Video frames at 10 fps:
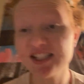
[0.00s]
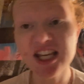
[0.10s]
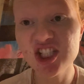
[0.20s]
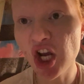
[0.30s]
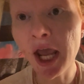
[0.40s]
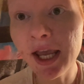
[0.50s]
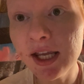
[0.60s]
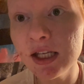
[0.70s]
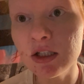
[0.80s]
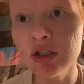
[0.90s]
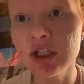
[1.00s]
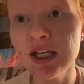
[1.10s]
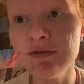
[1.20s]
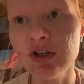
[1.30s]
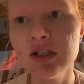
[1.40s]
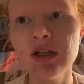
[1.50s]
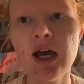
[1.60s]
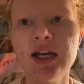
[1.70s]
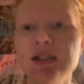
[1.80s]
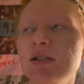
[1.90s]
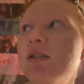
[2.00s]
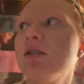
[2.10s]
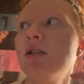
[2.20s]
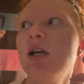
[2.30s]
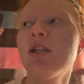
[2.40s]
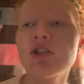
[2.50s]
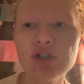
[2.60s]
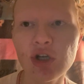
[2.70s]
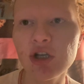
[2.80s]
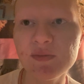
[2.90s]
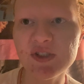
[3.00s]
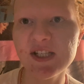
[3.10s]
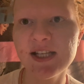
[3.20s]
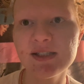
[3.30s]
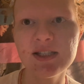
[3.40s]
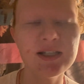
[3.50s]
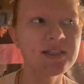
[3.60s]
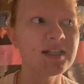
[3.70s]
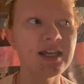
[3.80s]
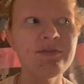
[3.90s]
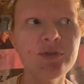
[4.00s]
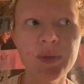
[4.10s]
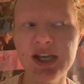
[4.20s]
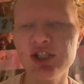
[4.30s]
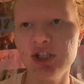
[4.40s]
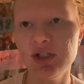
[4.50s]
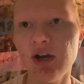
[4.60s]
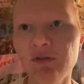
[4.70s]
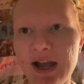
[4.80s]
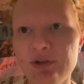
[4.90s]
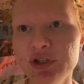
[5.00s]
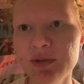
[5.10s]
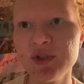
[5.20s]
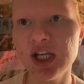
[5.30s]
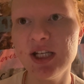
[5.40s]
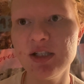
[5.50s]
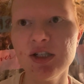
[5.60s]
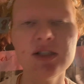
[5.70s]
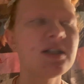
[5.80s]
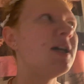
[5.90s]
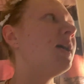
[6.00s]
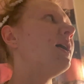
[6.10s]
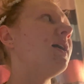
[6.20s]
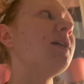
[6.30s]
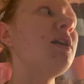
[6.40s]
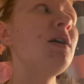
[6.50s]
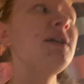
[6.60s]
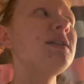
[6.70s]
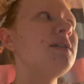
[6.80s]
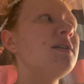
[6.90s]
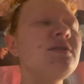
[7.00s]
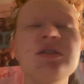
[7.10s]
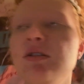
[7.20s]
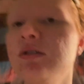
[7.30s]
change, even as the circumstances and information around them changes, it'll,